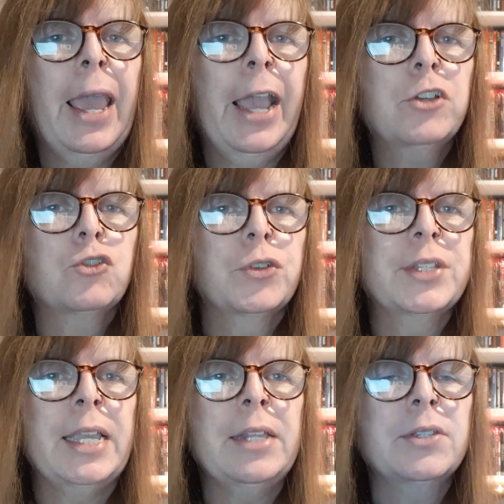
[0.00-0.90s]
extra
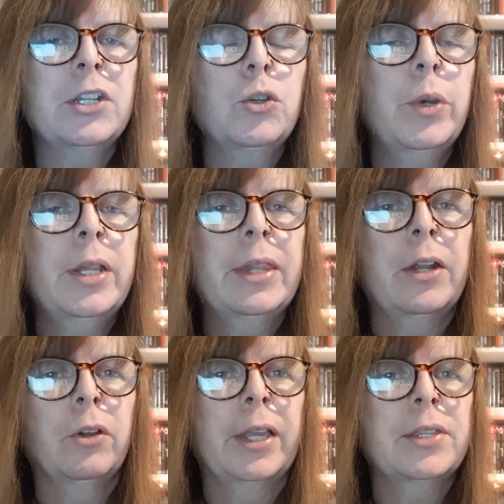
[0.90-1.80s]
scenes into it that
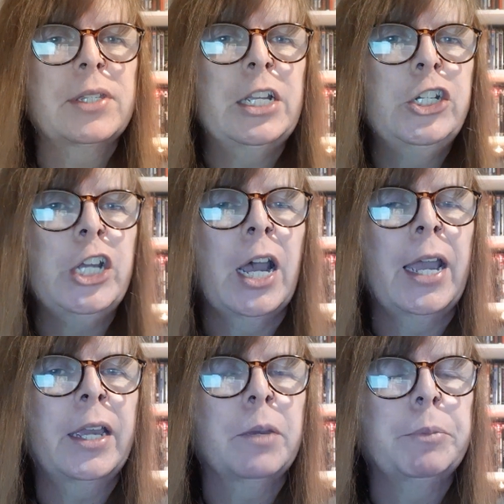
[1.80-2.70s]
are like
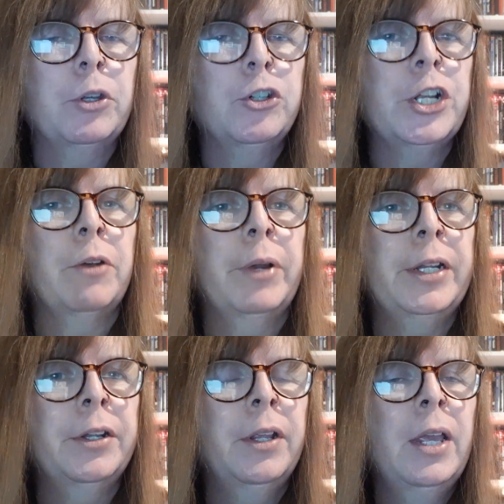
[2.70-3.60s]
CGI, computer
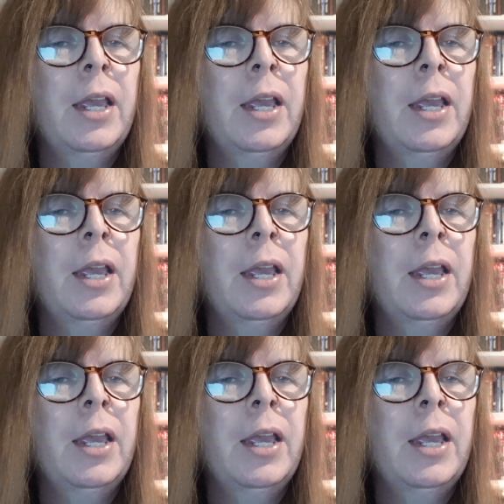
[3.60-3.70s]
generated.